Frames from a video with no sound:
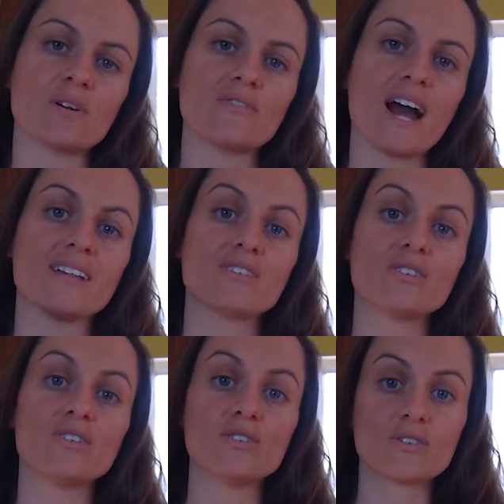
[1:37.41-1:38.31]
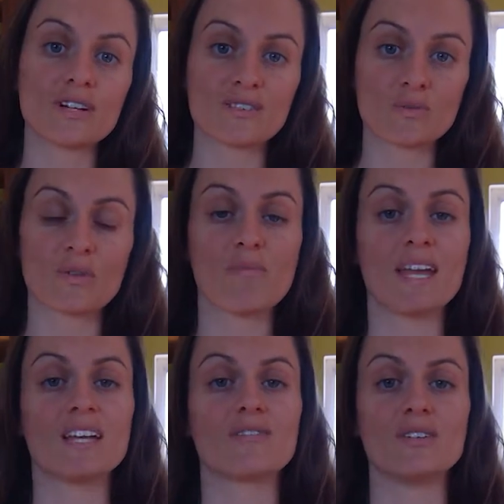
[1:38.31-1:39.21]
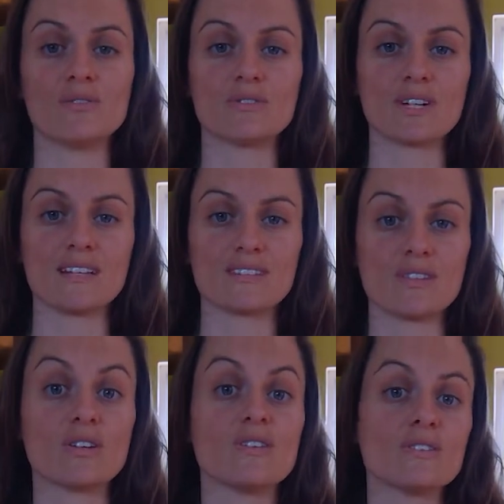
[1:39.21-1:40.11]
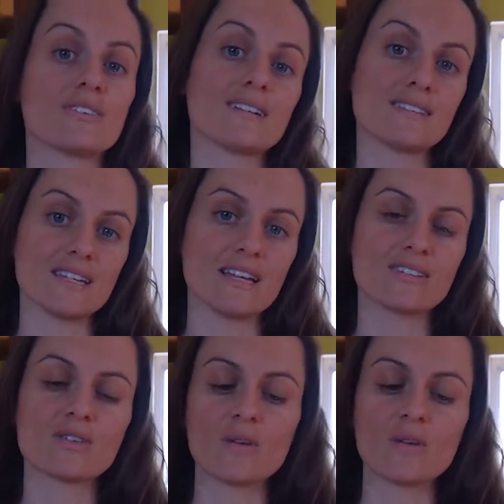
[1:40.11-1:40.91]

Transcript: provides the uterus with many of the nutrients that the uterus needs.